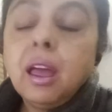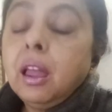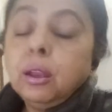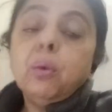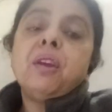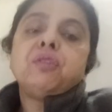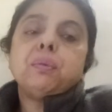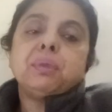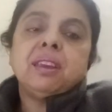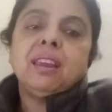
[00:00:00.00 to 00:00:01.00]
Hello,
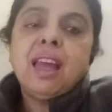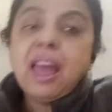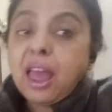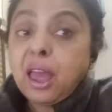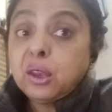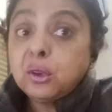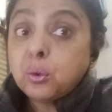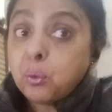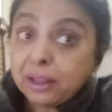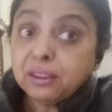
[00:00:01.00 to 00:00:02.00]
everybody, and
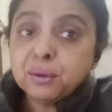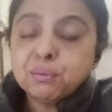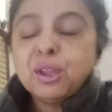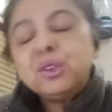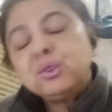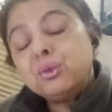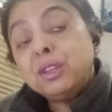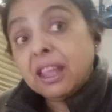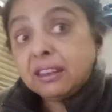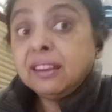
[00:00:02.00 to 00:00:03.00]
welcome to
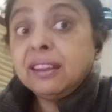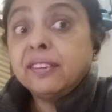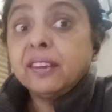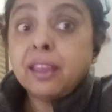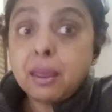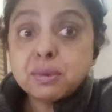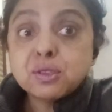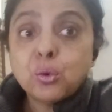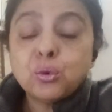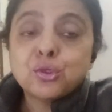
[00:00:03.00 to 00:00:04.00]
yet another
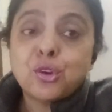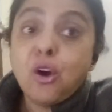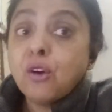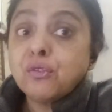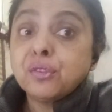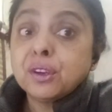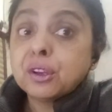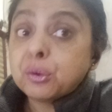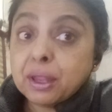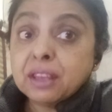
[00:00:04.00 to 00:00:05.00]
episode of uh,
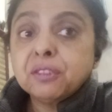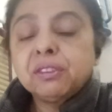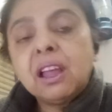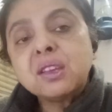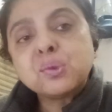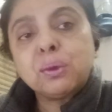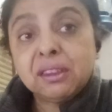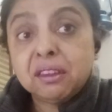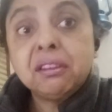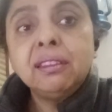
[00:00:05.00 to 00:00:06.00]
Creative Class
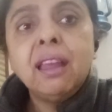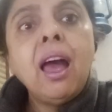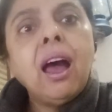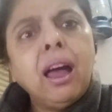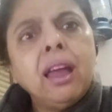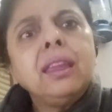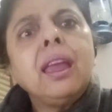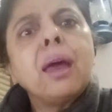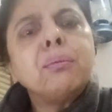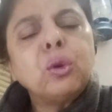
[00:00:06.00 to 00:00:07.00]
with Kiran. I
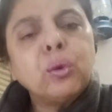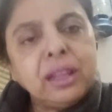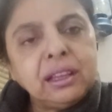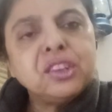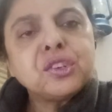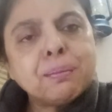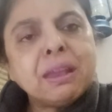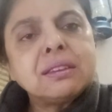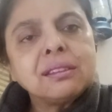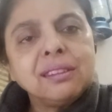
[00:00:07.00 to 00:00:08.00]
am your English
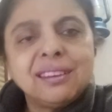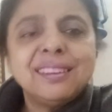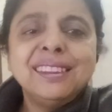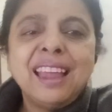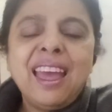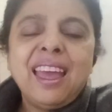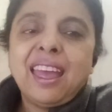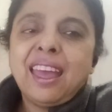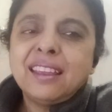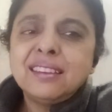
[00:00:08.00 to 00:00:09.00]
mentor, Kiran,
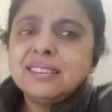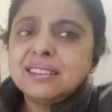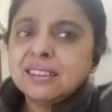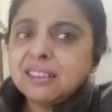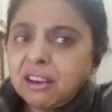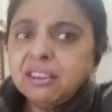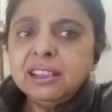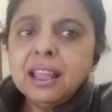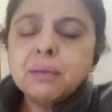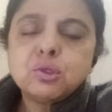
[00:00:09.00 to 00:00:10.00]
and uh,
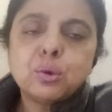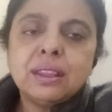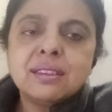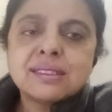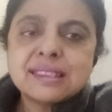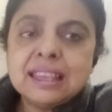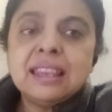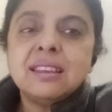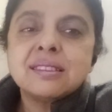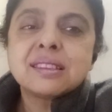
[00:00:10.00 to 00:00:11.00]
currently I'm doing this
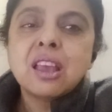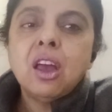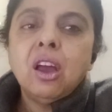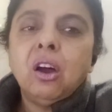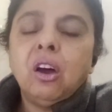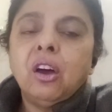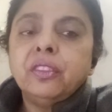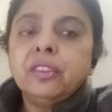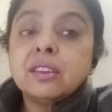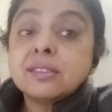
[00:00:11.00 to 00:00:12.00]
series
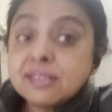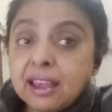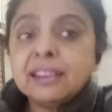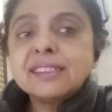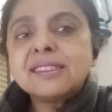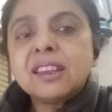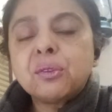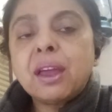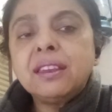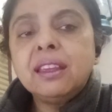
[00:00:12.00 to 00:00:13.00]
on
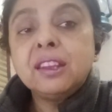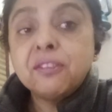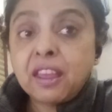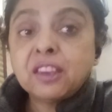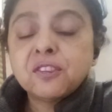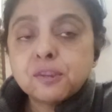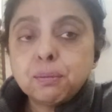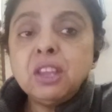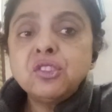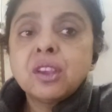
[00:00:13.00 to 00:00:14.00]
stylistic writing and effective
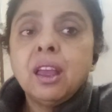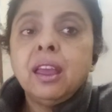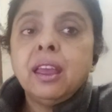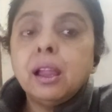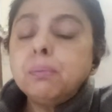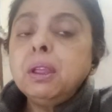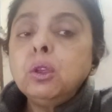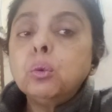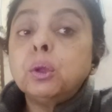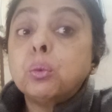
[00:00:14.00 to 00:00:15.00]
speech, helping
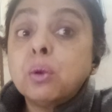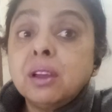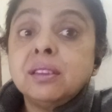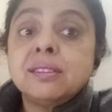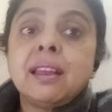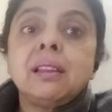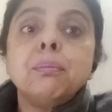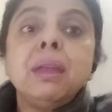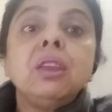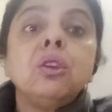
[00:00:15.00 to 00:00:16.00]
you with words that
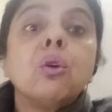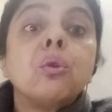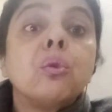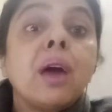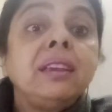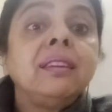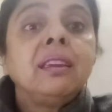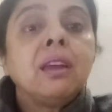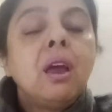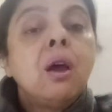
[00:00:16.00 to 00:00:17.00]
will make your
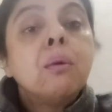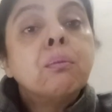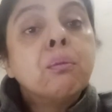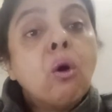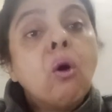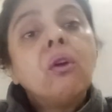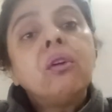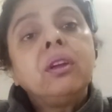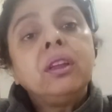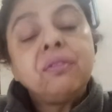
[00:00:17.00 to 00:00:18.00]
writing
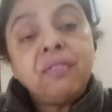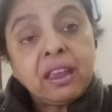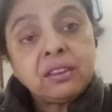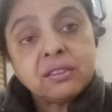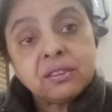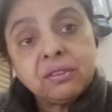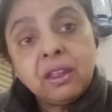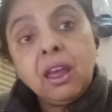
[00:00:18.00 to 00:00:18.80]
more effective,